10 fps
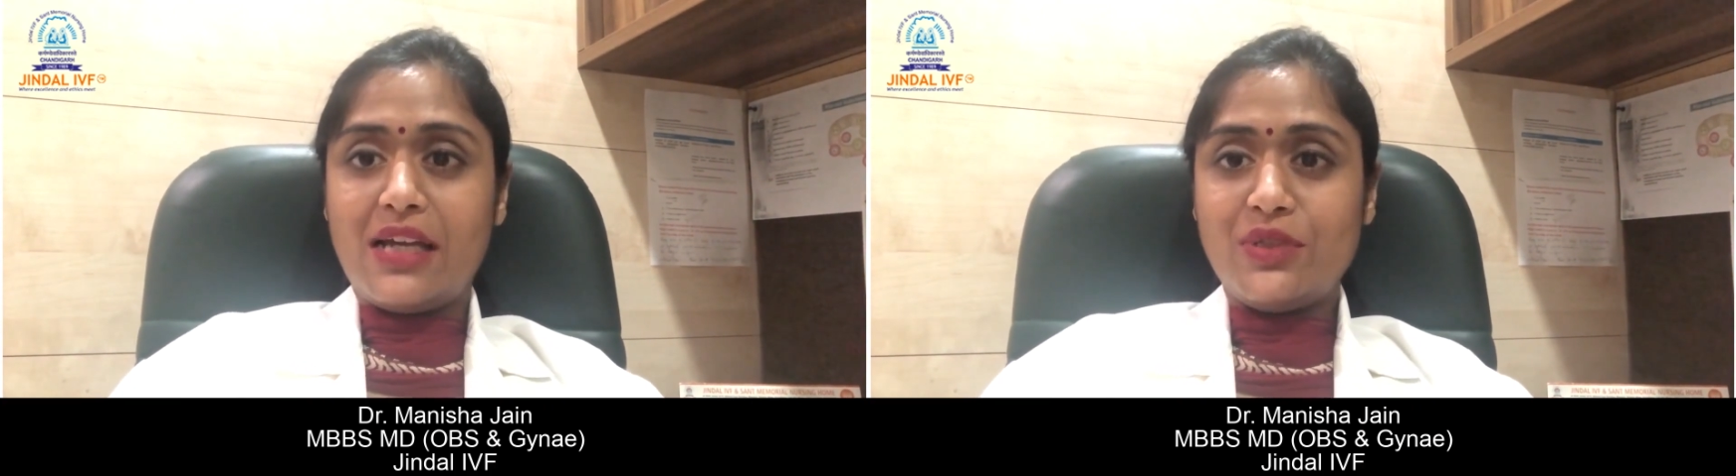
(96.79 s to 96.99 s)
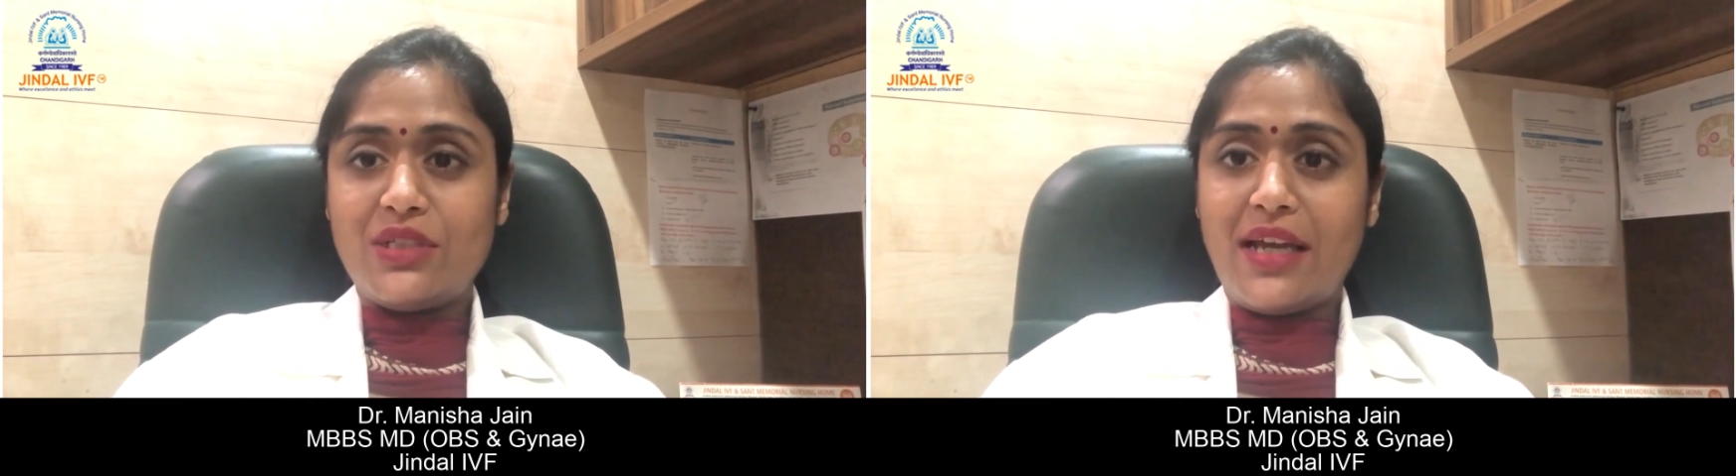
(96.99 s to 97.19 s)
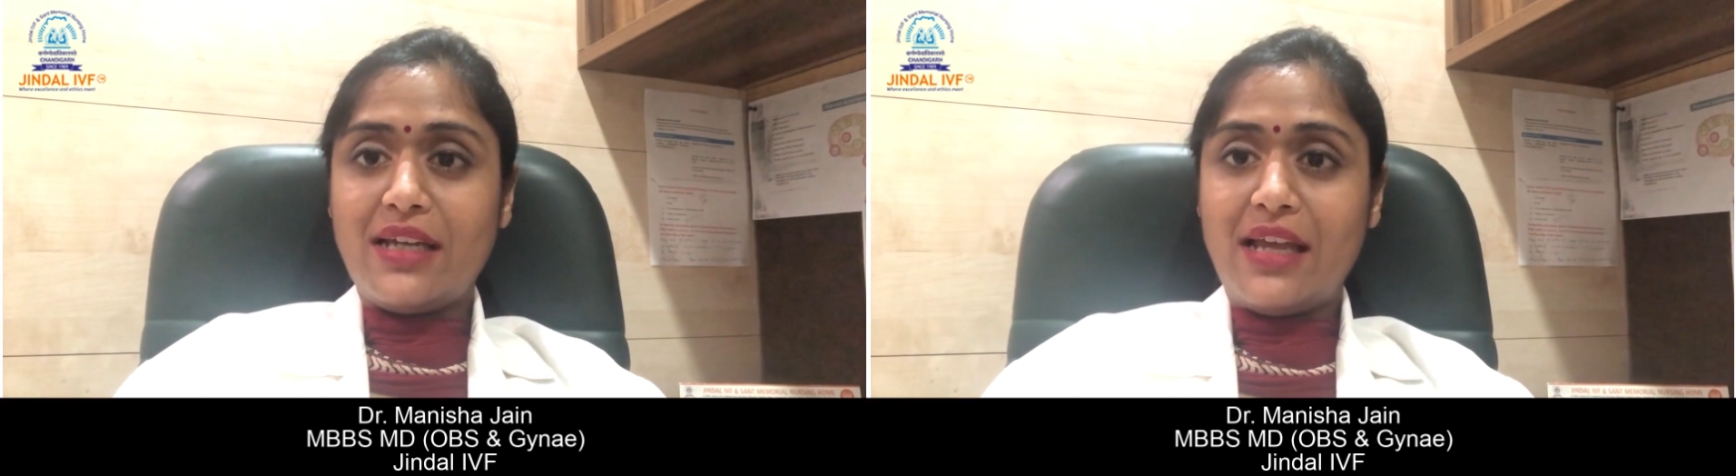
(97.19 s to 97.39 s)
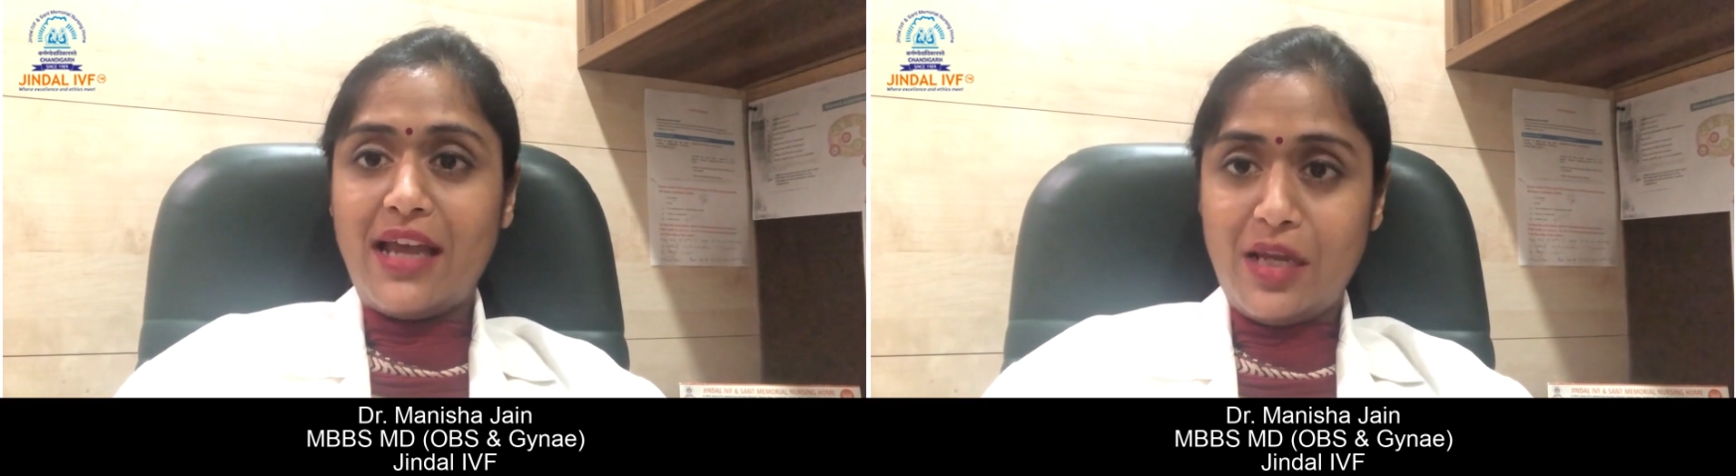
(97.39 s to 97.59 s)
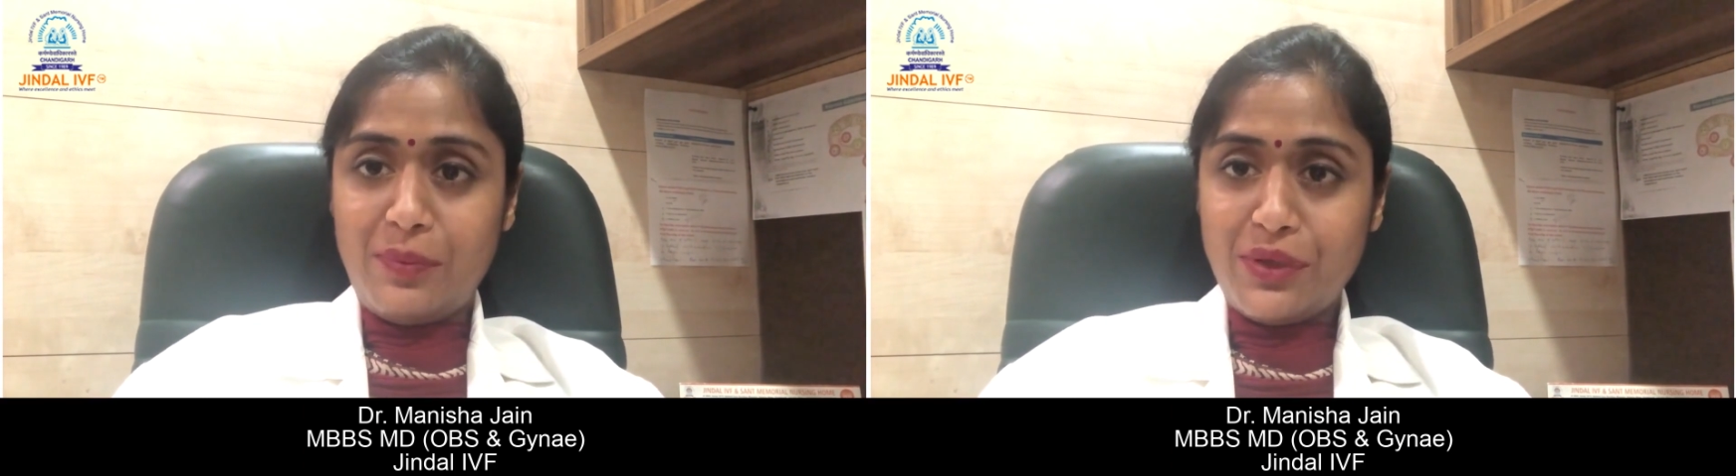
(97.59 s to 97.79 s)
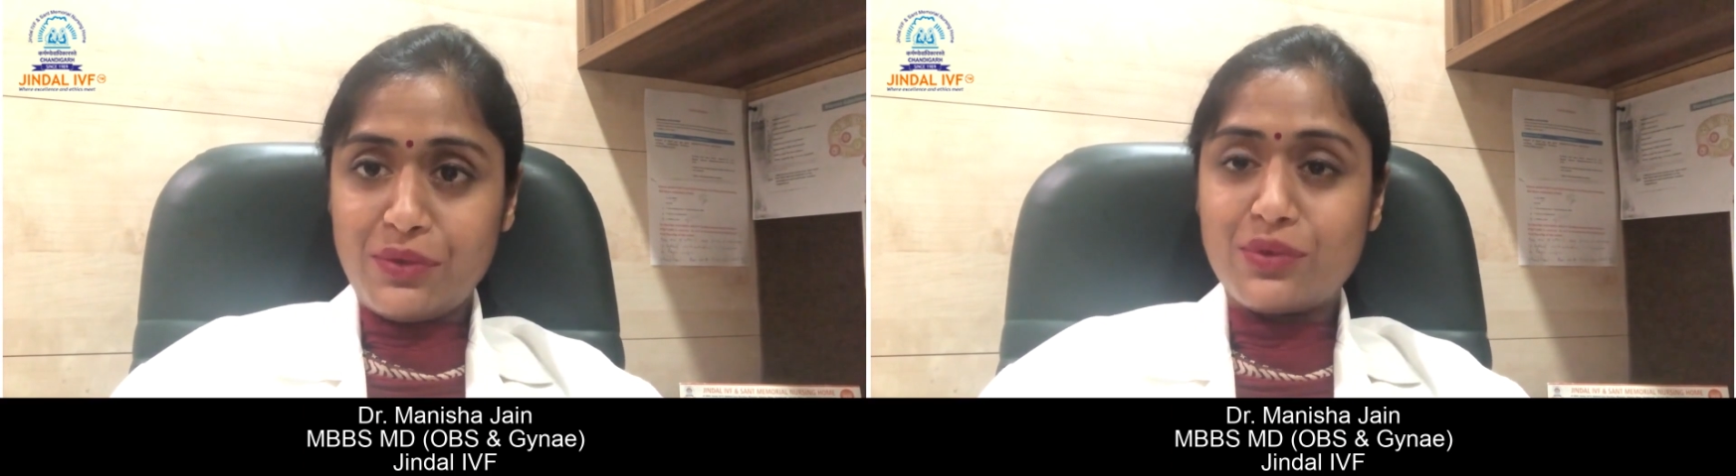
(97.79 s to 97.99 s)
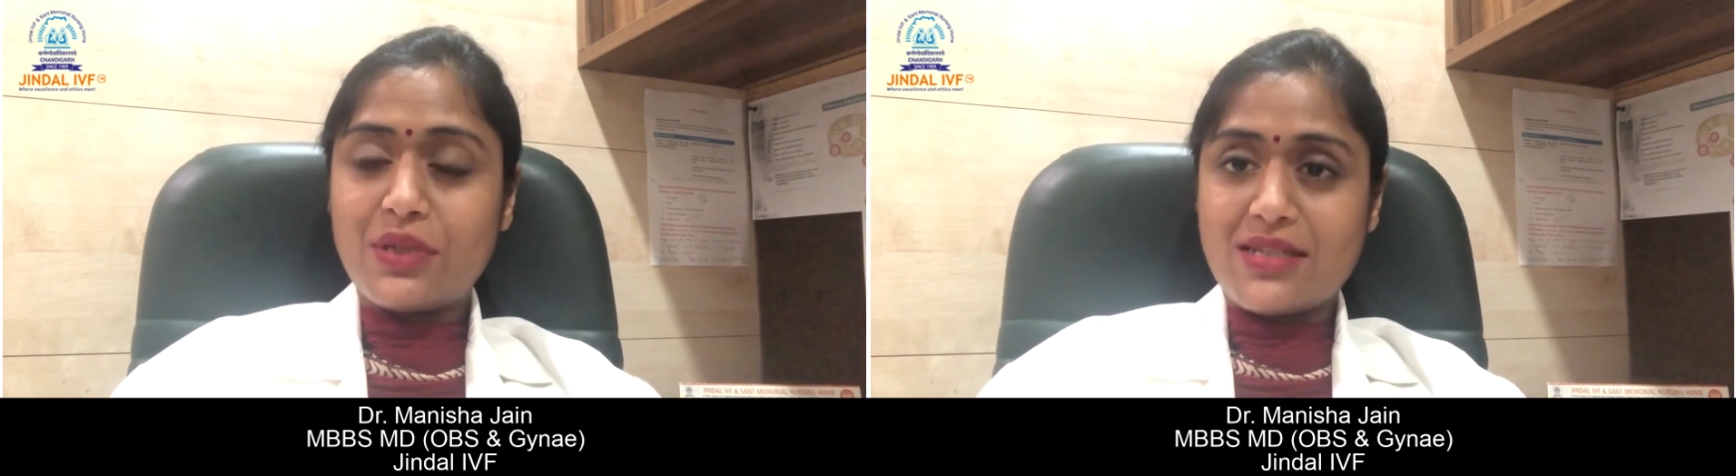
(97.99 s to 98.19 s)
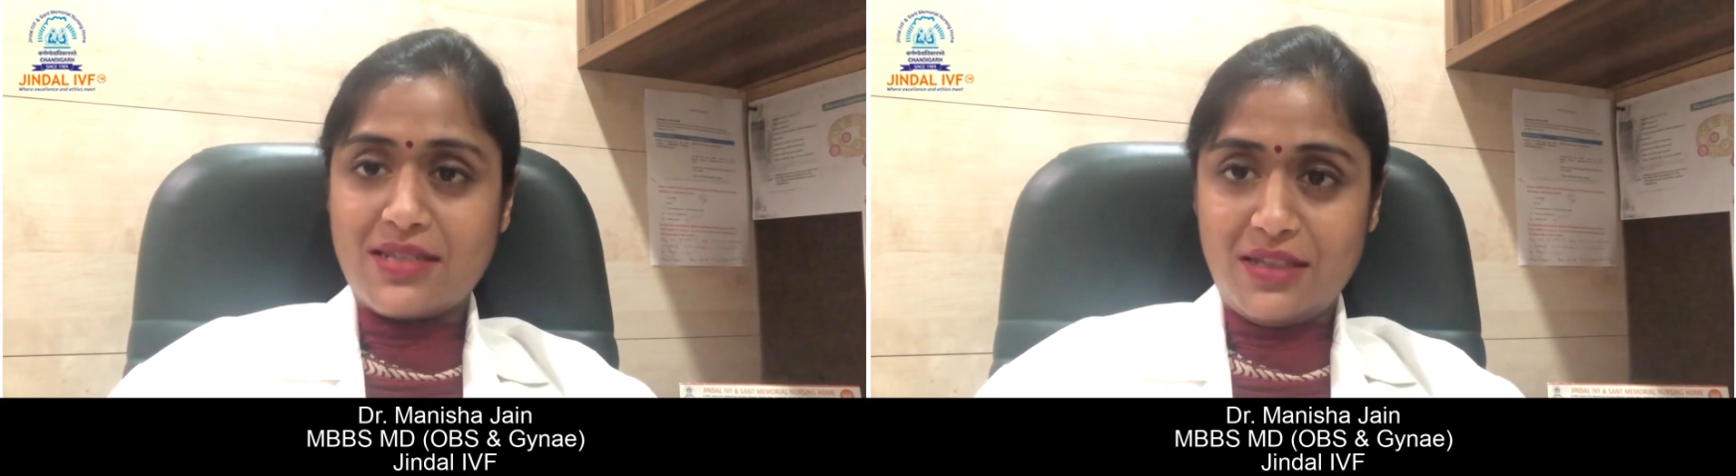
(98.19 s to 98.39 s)
which can help you to
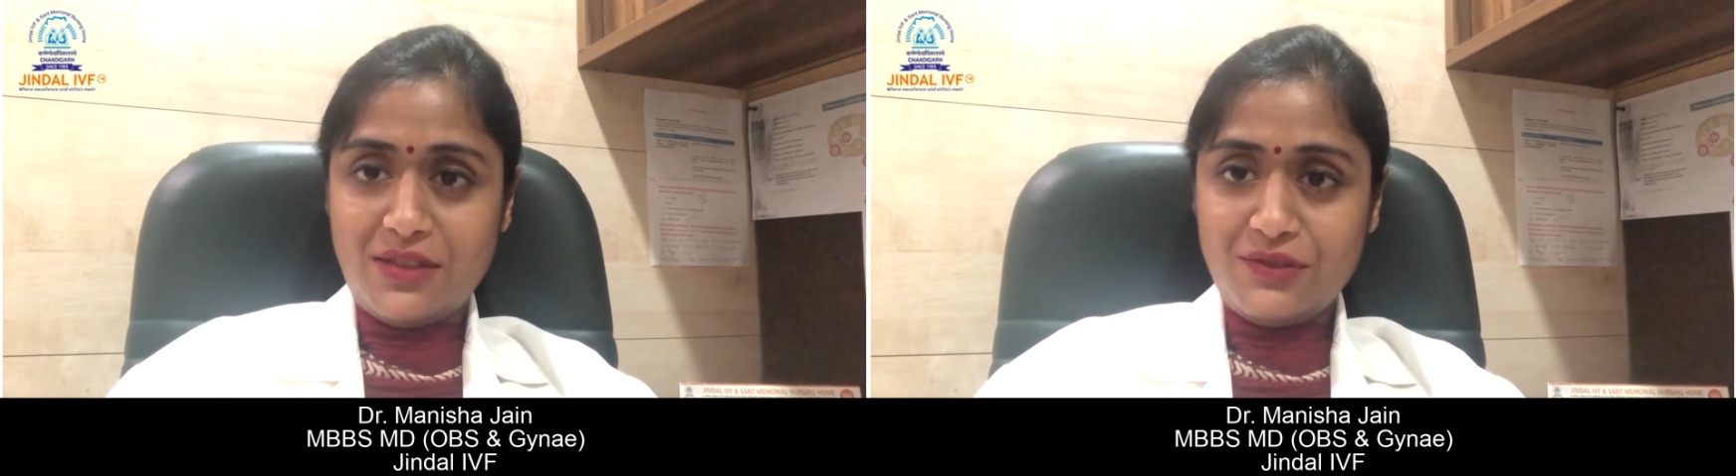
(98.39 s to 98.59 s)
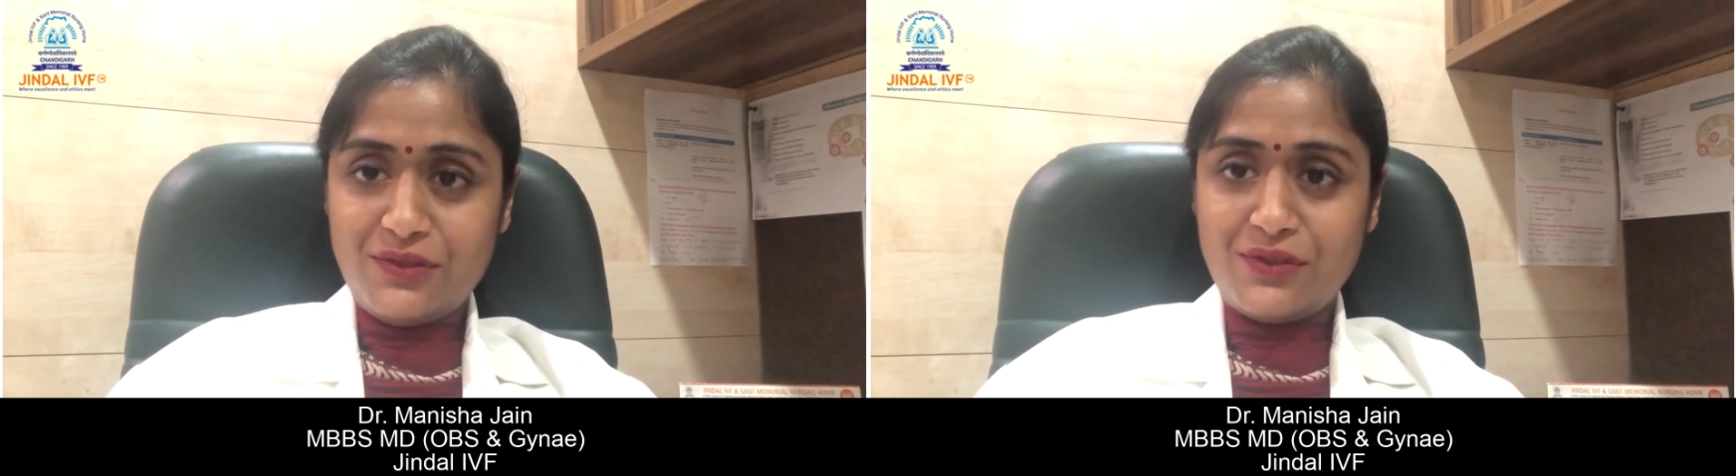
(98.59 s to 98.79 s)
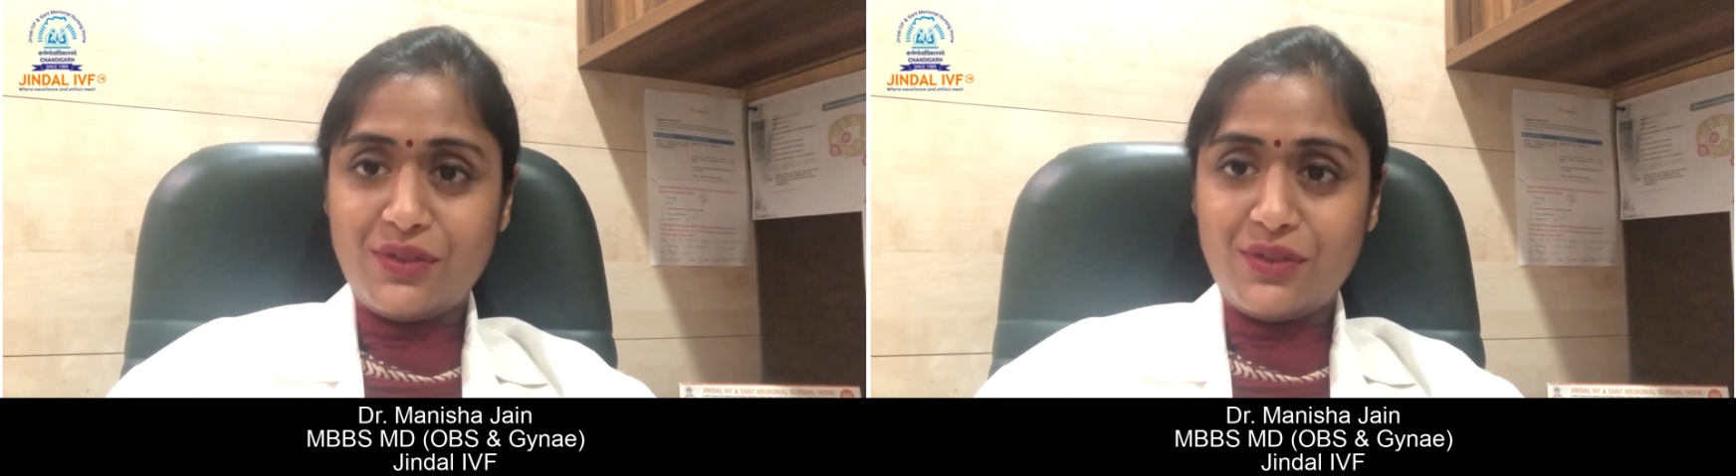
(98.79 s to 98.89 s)
conceive,